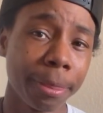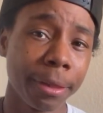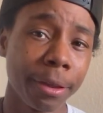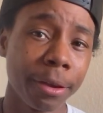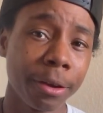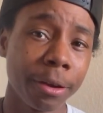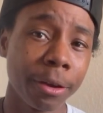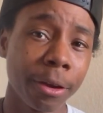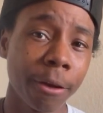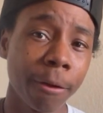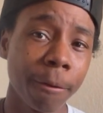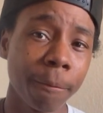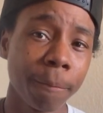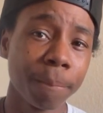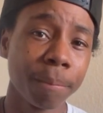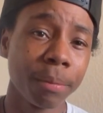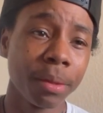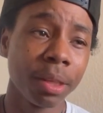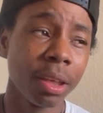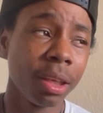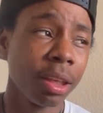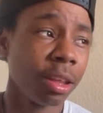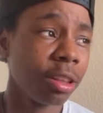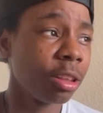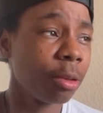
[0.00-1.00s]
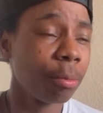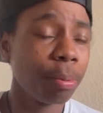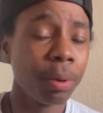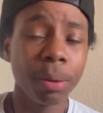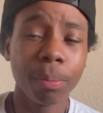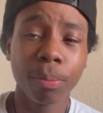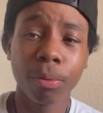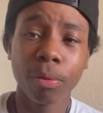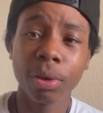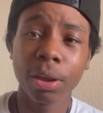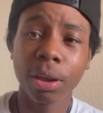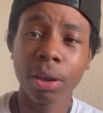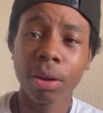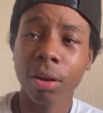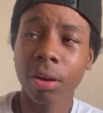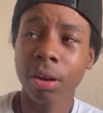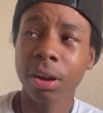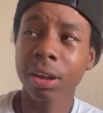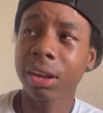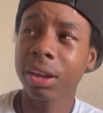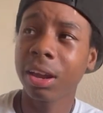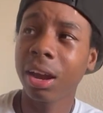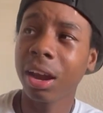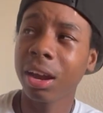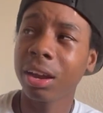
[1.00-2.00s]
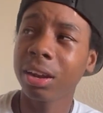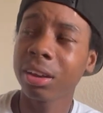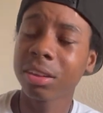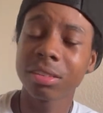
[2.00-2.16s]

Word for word: You know, the people he already got.